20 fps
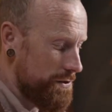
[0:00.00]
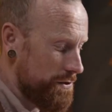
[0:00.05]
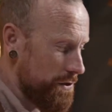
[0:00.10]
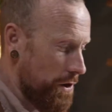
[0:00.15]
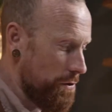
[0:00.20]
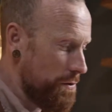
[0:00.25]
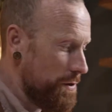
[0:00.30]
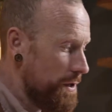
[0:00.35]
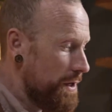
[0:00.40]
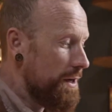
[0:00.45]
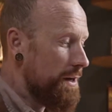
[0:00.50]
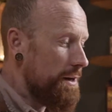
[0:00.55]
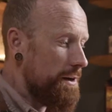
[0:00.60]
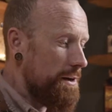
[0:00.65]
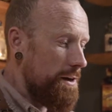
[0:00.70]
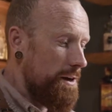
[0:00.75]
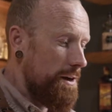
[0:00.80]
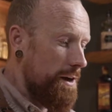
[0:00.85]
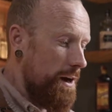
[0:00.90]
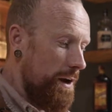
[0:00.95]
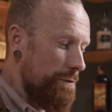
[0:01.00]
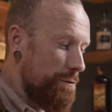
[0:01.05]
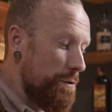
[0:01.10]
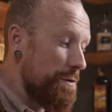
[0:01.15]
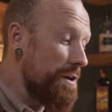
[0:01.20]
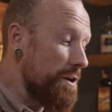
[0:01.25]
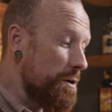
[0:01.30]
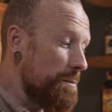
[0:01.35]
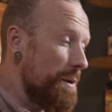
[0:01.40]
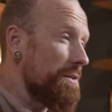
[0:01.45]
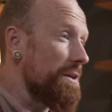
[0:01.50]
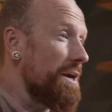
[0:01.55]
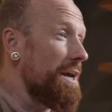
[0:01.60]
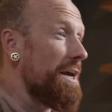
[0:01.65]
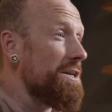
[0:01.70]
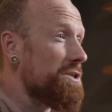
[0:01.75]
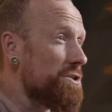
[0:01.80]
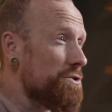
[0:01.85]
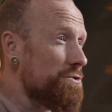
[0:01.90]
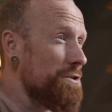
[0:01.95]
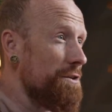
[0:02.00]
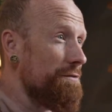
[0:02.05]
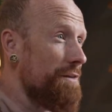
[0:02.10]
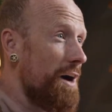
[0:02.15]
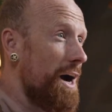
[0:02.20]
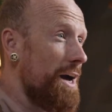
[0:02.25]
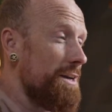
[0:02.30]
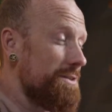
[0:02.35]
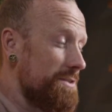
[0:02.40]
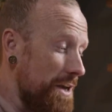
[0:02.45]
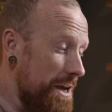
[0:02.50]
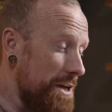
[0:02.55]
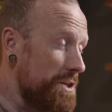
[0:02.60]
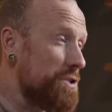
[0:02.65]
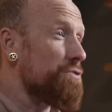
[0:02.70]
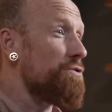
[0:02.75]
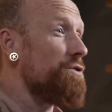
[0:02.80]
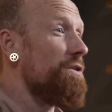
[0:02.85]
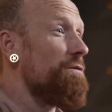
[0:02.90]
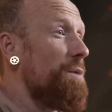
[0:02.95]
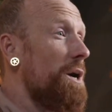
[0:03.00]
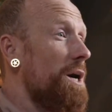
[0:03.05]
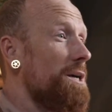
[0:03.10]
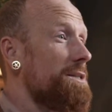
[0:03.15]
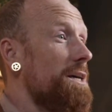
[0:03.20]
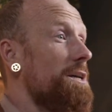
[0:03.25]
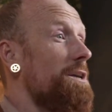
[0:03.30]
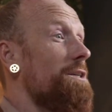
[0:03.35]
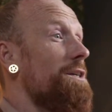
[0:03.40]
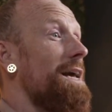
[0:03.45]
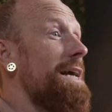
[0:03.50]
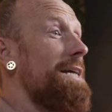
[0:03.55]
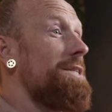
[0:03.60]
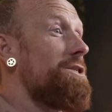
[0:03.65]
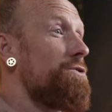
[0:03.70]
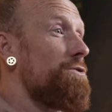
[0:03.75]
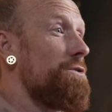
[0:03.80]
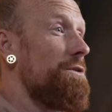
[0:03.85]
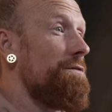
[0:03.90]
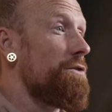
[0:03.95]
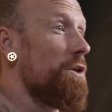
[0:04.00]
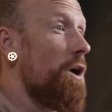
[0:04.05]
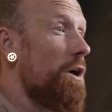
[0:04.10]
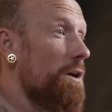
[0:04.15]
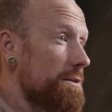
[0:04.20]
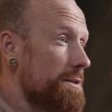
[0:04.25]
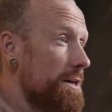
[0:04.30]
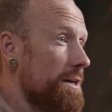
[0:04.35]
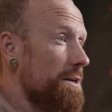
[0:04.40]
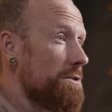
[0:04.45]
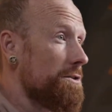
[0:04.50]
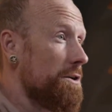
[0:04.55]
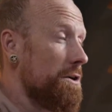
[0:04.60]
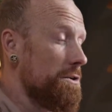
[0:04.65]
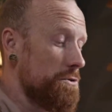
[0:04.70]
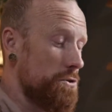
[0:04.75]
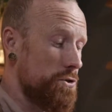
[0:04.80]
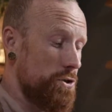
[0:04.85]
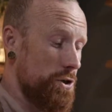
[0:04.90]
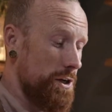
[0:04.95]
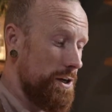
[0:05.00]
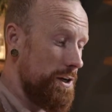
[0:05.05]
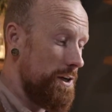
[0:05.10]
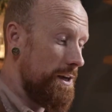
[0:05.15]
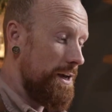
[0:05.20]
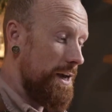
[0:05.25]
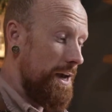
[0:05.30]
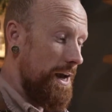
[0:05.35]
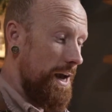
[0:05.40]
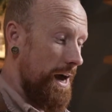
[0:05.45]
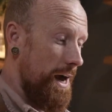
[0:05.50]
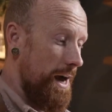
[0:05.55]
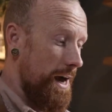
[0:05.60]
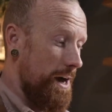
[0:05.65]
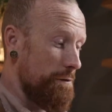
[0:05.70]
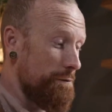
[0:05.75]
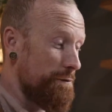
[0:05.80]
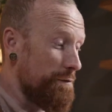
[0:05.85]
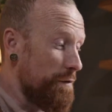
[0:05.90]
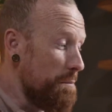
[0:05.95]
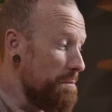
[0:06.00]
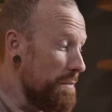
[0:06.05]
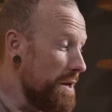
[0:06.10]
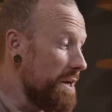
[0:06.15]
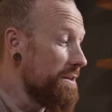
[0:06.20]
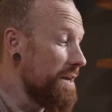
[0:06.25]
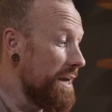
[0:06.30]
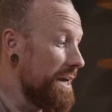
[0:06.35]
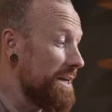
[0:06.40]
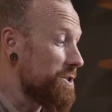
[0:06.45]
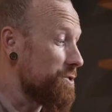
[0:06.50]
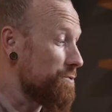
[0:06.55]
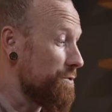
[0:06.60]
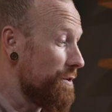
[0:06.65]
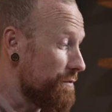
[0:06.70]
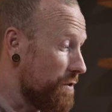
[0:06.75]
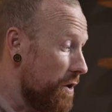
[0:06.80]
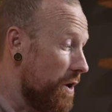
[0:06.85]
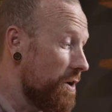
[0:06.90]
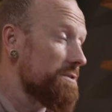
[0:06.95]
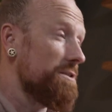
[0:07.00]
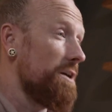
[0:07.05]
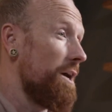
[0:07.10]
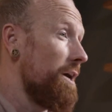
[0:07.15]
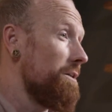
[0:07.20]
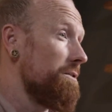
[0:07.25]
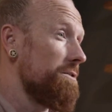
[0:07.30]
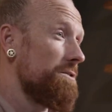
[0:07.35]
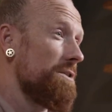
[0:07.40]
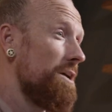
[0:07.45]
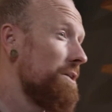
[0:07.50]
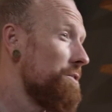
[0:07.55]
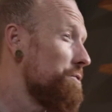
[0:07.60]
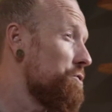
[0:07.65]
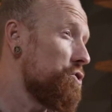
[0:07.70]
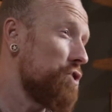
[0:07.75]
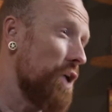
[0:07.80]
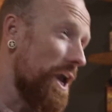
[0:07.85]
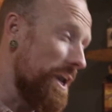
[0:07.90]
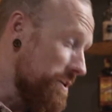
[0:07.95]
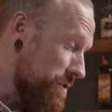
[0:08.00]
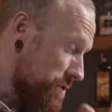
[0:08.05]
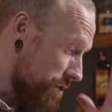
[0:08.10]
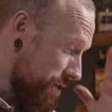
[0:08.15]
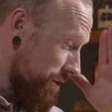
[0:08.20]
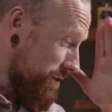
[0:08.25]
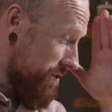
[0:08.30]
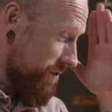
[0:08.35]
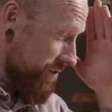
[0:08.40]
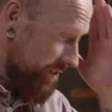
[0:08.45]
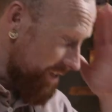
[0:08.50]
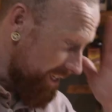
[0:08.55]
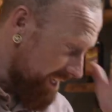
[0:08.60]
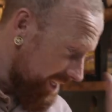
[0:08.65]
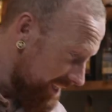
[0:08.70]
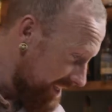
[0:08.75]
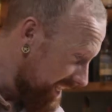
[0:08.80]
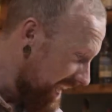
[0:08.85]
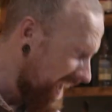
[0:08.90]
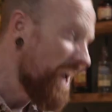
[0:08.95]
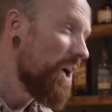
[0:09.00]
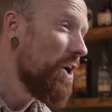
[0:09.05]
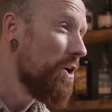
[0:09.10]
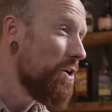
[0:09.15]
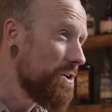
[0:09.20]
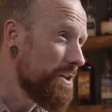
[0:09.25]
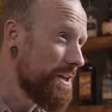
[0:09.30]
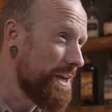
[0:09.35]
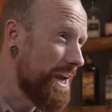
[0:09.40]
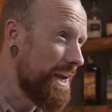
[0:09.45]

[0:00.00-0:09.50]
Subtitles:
So if we think about the history of ice, the history of bartending, the history of cocktail culture, for me, the history of cocktails changes in like early